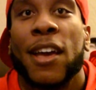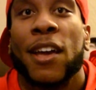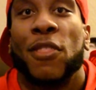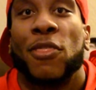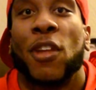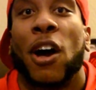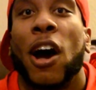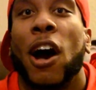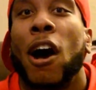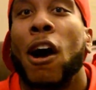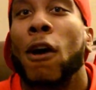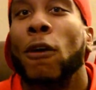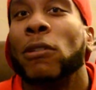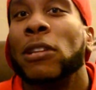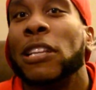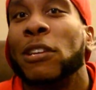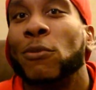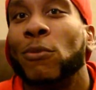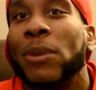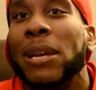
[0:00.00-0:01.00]
The
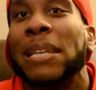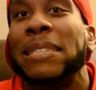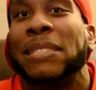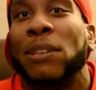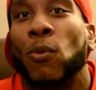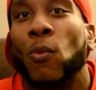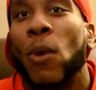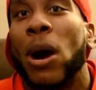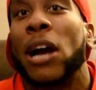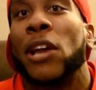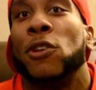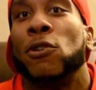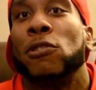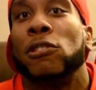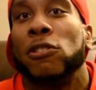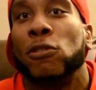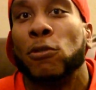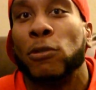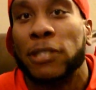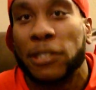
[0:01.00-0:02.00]
only reason why you're
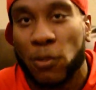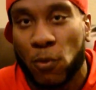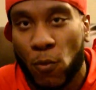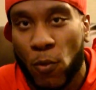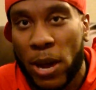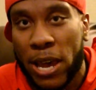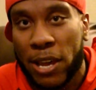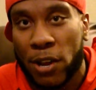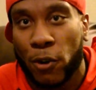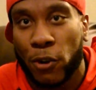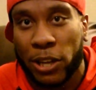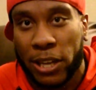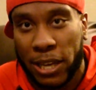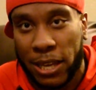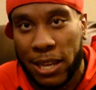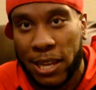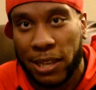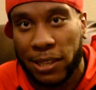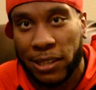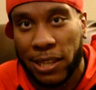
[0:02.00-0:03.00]
losing weight or
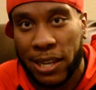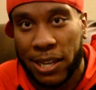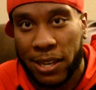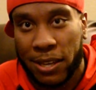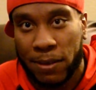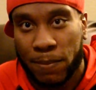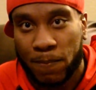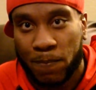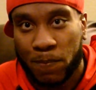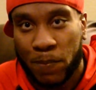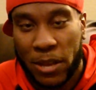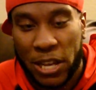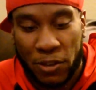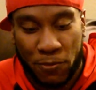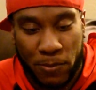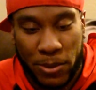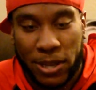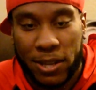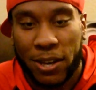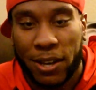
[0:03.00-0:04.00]
getting lean is
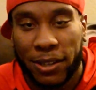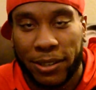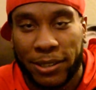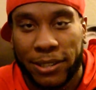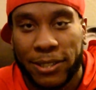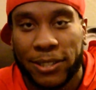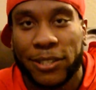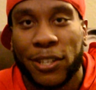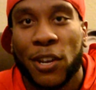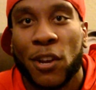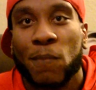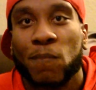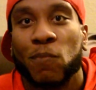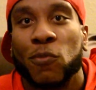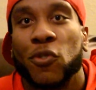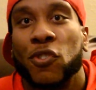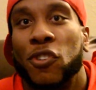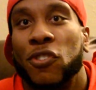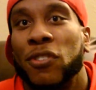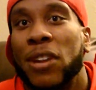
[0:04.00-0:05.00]
because
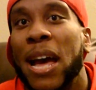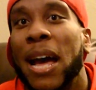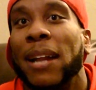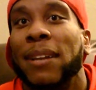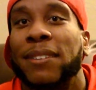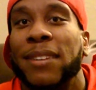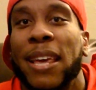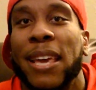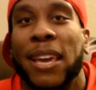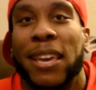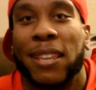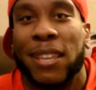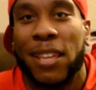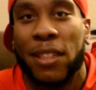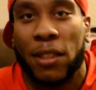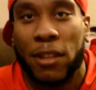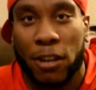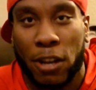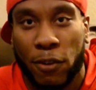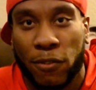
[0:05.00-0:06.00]
you're not taking in
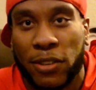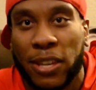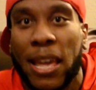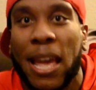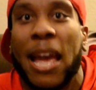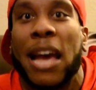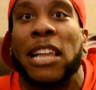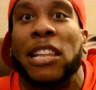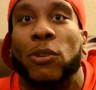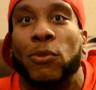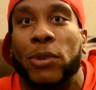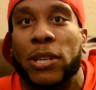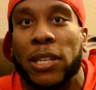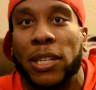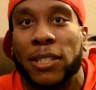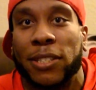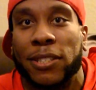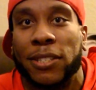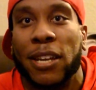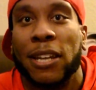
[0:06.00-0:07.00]
enough
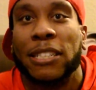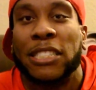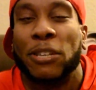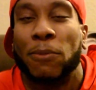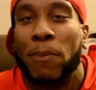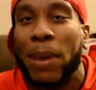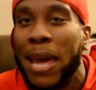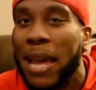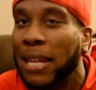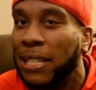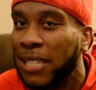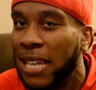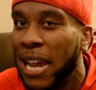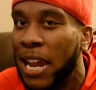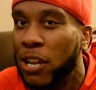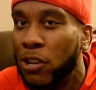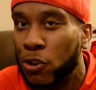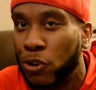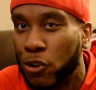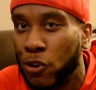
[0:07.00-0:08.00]
calories to maintain
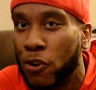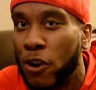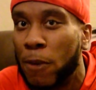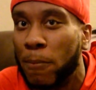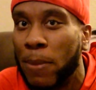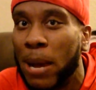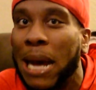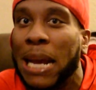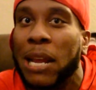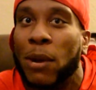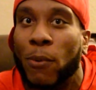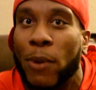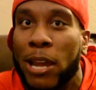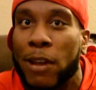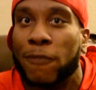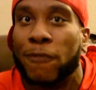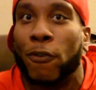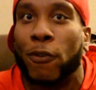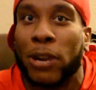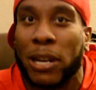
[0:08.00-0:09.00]
your current body weight.
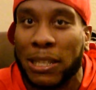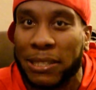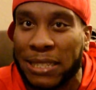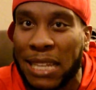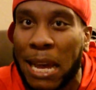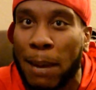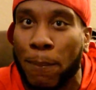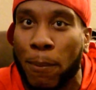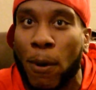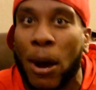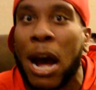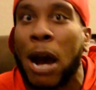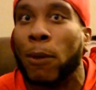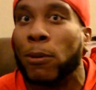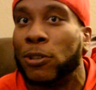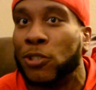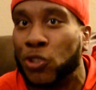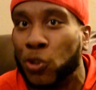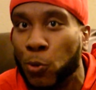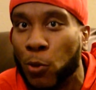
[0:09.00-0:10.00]
For an example, I
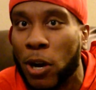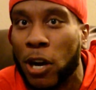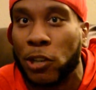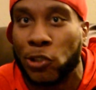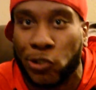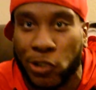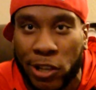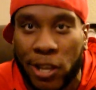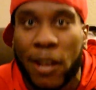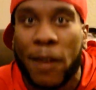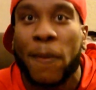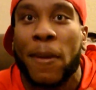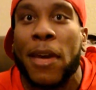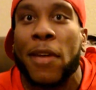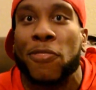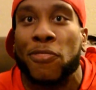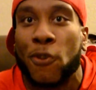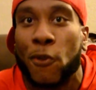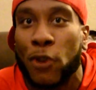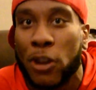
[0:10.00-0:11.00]
was
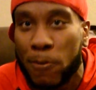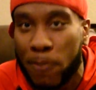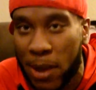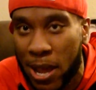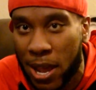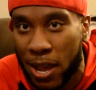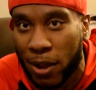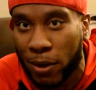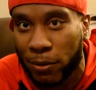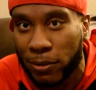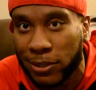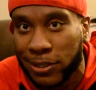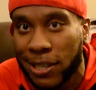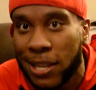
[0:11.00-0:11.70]
230 pounds.